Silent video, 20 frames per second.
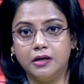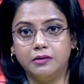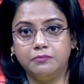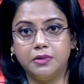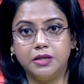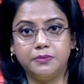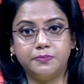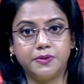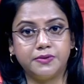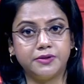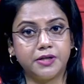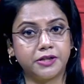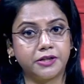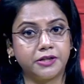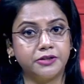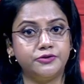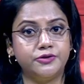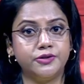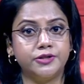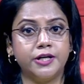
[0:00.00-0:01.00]
BNP
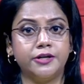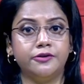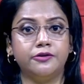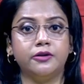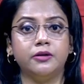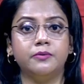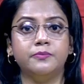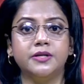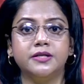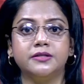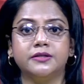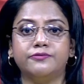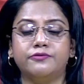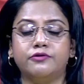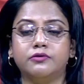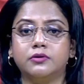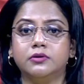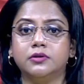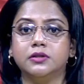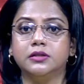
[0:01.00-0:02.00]
Secretary General Mir
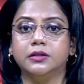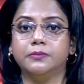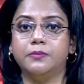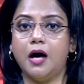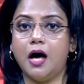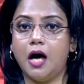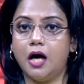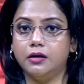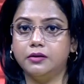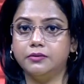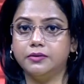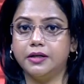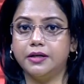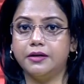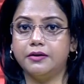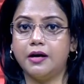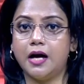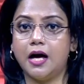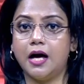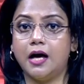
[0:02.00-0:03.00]

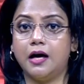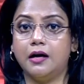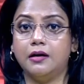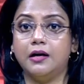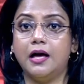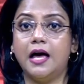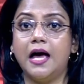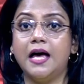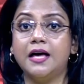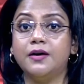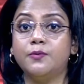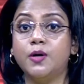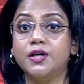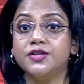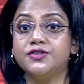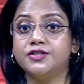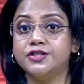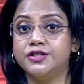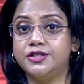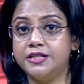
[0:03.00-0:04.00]
Zahangir Alam
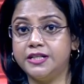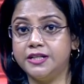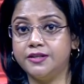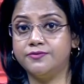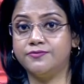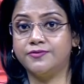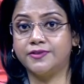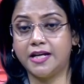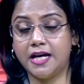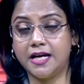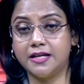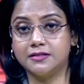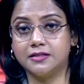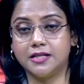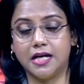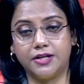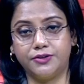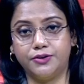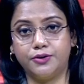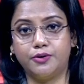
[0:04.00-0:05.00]
was the chief guest
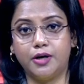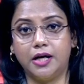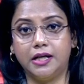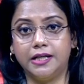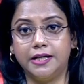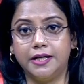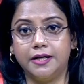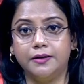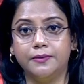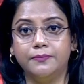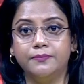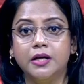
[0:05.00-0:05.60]
at the rally.